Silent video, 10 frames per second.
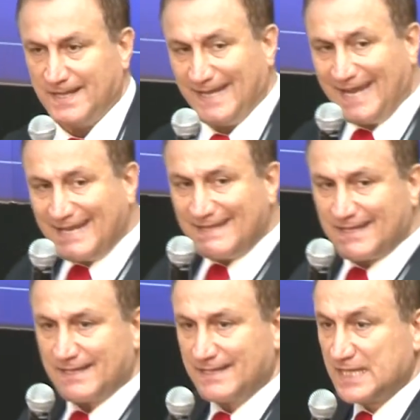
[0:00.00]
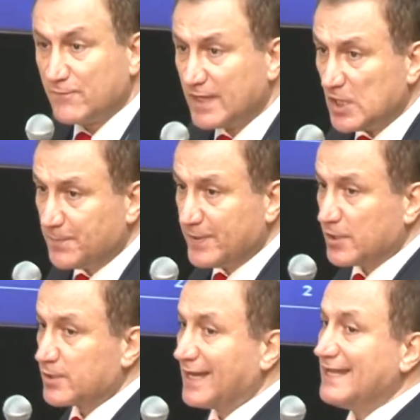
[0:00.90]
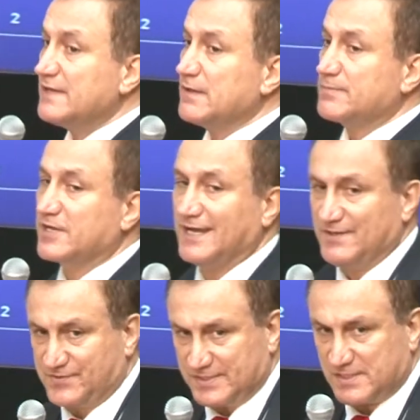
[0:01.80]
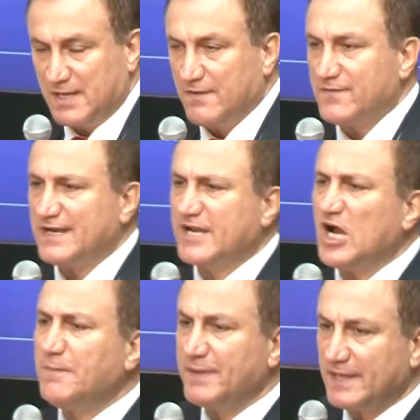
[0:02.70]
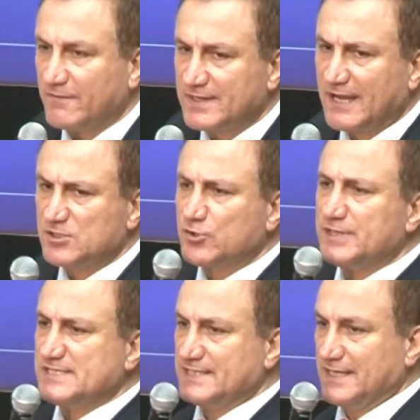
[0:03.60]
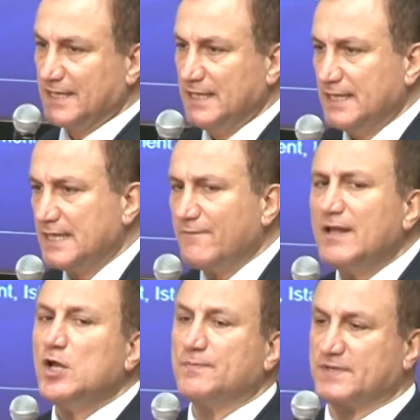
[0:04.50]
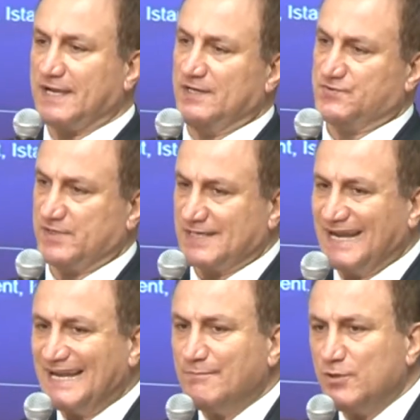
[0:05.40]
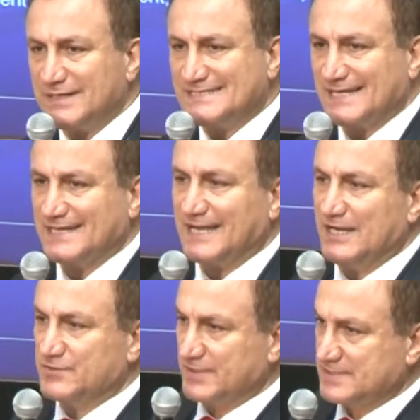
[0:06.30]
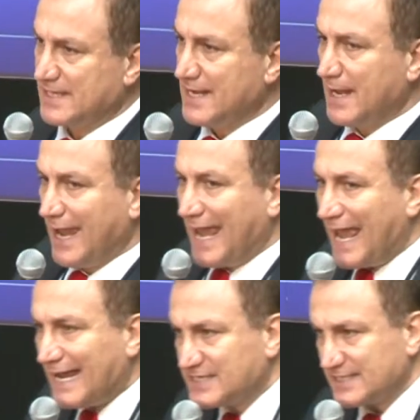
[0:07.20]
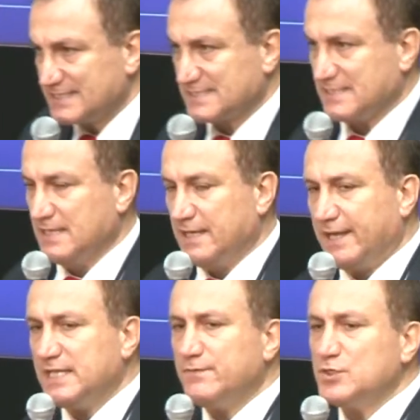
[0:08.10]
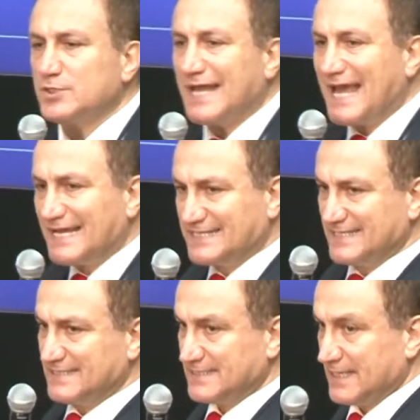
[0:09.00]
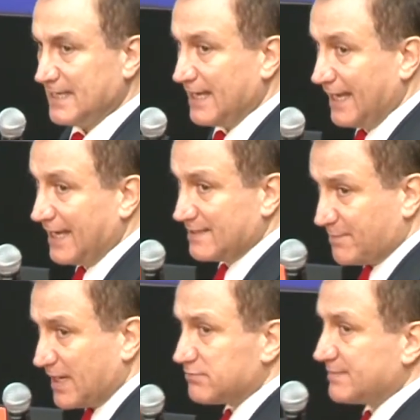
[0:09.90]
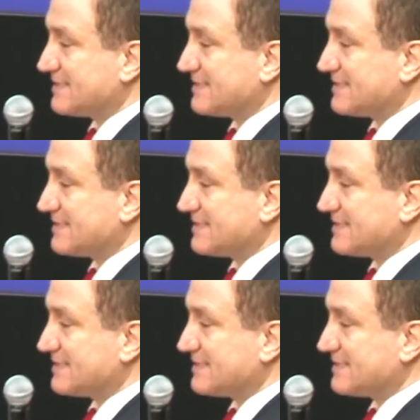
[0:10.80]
in the developing or undeveloped countries? We are copying without questioning developed countries, high building standard countries, actions, individual actions, and the problem is